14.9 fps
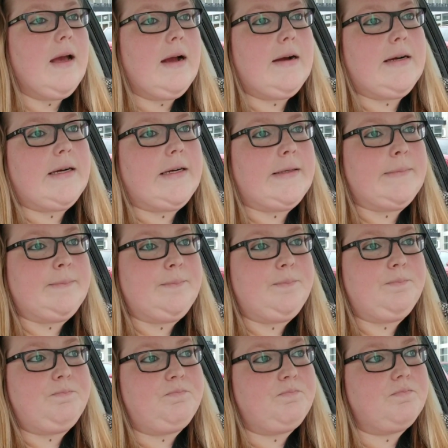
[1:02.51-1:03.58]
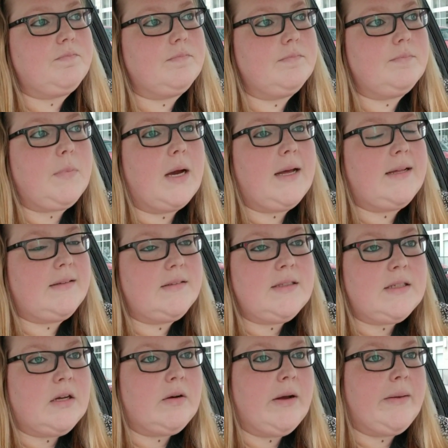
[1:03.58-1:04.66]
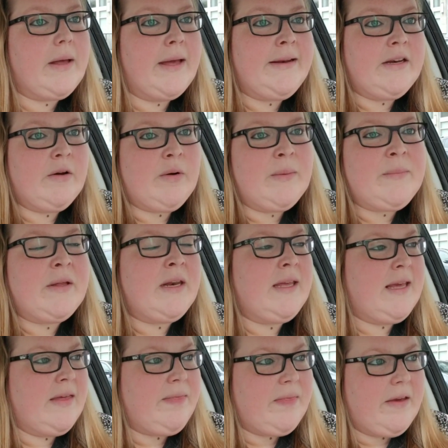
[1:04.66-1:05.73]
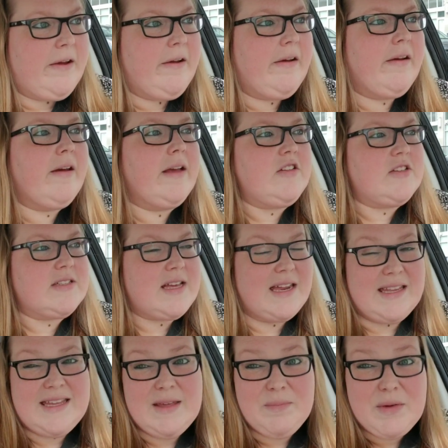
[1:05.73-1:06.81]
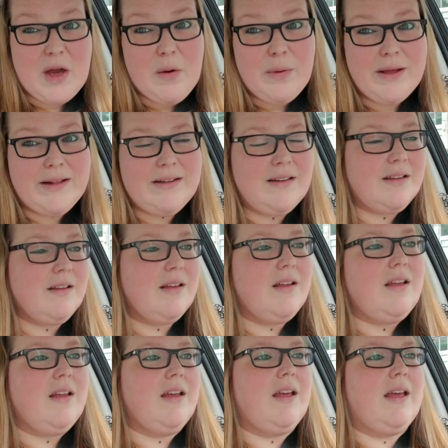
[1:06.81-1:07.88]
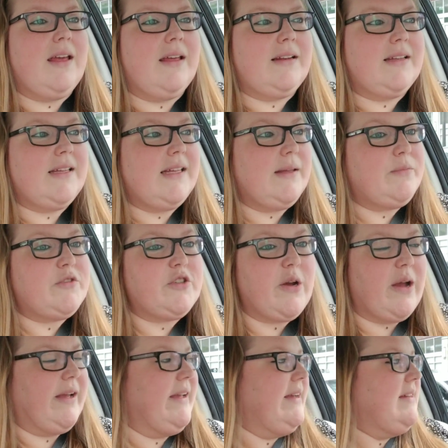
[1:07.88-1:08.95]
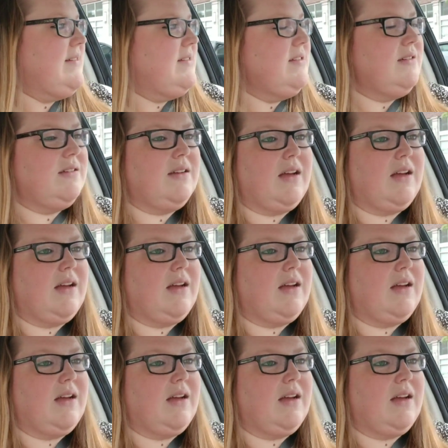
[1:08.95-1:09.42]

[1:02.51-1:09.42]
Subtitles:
But, you know, I know I'm going to get there. I just got to keep going and keep trying.